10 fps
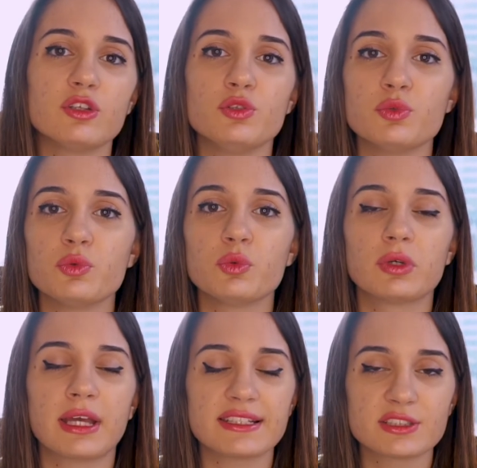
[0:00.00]
you
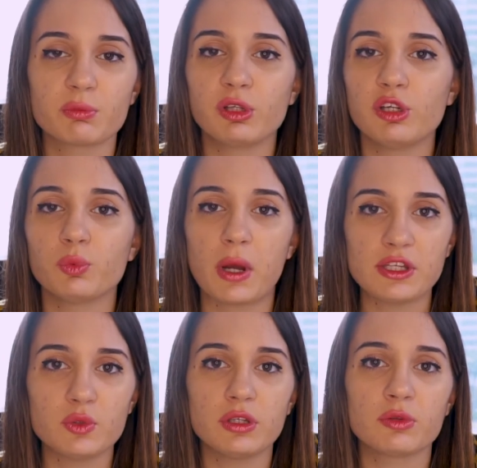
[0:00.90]
custom clear
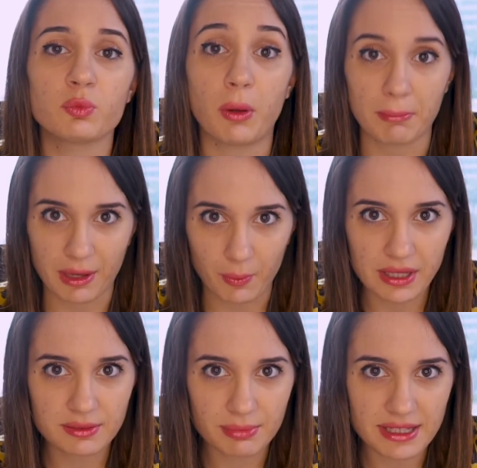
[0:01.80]
one unit one by
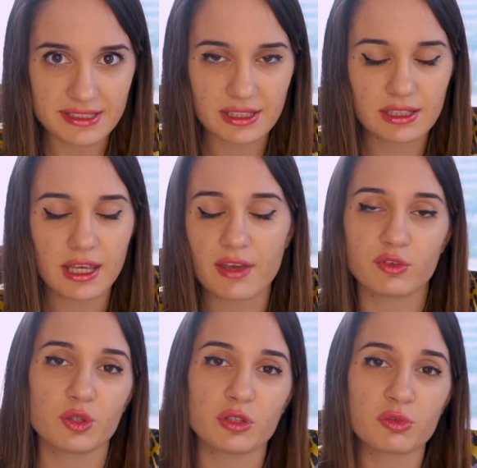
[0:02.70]
one, basically
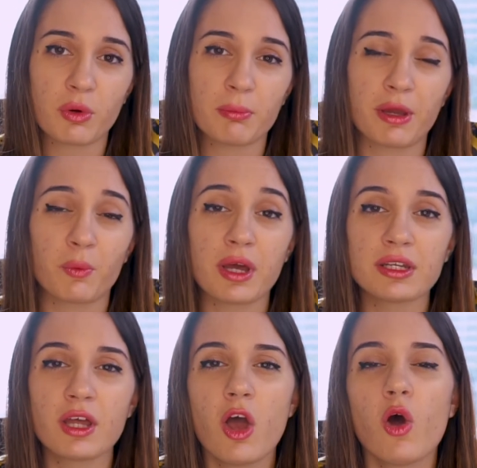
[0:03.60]
every unit one by one,